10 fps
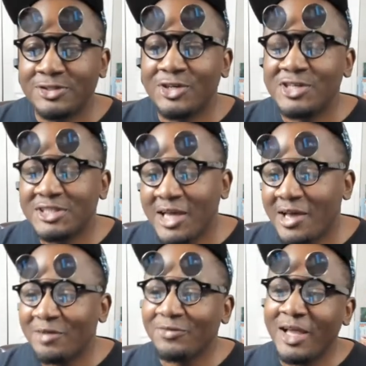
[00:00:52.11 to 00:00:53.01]
So it's
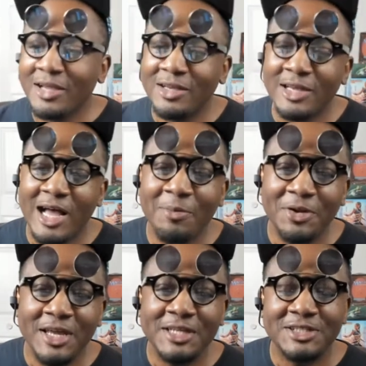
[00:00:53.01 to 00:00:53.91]
kind of like a
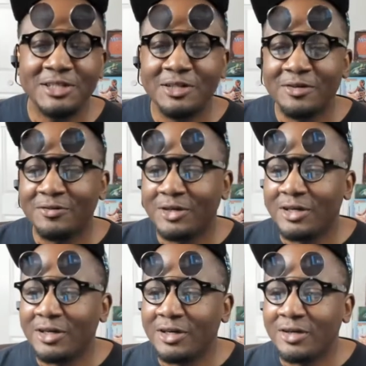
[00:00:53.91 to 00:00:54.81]
combination
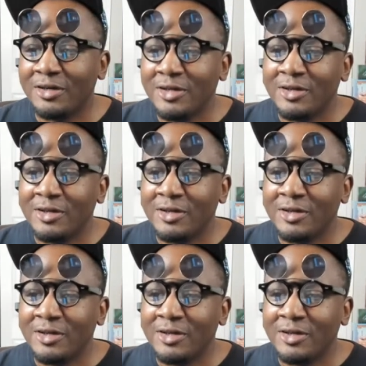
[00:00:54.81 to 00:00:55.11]
of